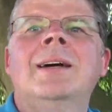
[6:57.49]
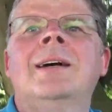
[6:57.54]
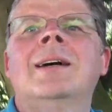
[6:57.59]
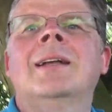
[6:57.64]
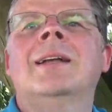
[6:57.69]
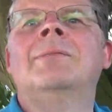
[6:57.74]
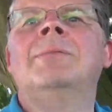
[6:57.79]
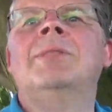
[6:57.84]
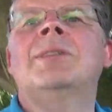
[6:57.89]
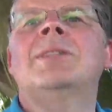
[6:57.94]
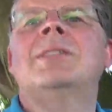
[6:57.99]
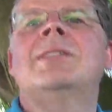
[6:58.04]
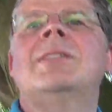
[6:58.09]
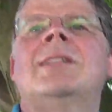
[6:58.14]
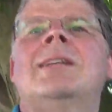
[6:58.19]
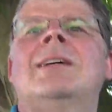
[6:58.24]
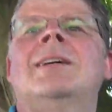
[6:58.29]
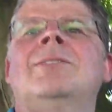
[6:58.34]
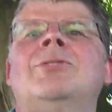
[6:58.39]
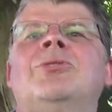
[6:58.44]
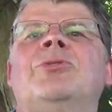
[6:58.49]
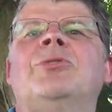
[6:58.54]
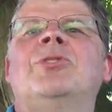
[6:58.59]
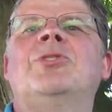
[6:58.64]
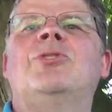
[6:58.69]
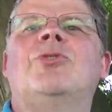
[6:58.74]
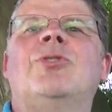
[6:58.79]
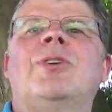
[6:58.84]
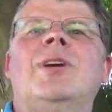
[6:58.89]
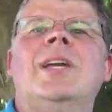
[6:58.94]
and I'm just sitting under a
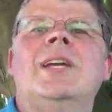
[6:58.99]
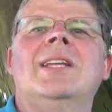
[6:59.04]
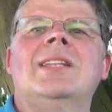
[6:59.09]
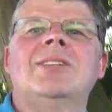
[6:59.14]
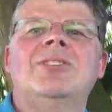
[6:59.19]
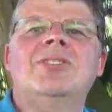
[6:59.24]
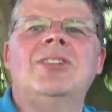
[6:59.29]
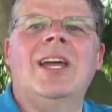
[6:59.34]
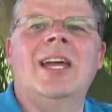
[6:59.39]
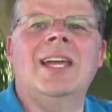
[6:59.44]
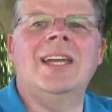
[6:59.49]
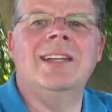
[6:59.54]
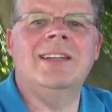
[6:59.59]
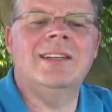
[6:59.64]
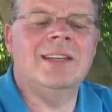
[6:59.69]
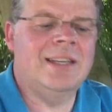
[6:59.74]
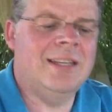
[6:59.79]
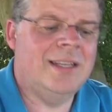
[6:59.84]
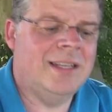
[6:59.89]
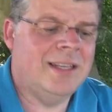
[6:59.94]
tree in the shade.